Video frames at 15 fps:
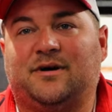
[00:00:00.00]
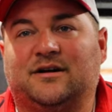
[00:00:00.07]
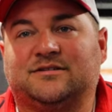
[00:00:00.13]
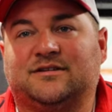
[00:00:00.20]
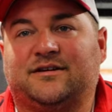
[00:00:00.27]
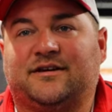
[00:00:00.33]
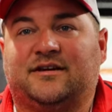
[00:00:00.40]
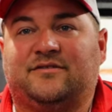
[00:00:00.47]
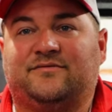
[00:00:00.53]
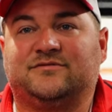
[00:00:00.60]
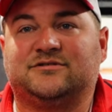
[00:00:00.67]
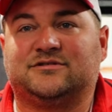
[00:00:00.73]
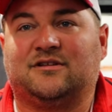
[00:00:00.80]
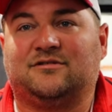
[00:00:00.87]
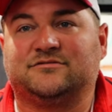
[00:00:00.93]
box I have,
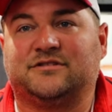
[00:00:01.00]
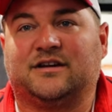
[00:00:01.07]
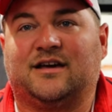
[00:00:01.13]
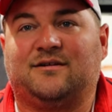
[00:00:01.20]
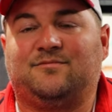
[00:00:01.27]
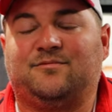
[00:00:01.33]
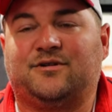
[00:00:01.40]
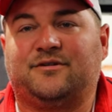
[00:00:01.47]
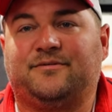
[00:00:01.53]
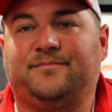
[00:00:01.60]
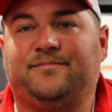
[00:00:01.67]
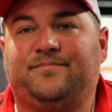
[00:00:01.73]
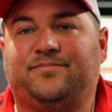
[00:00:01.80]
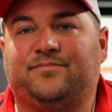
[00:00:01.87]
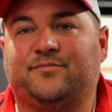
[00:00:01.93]
as long as I got one of them.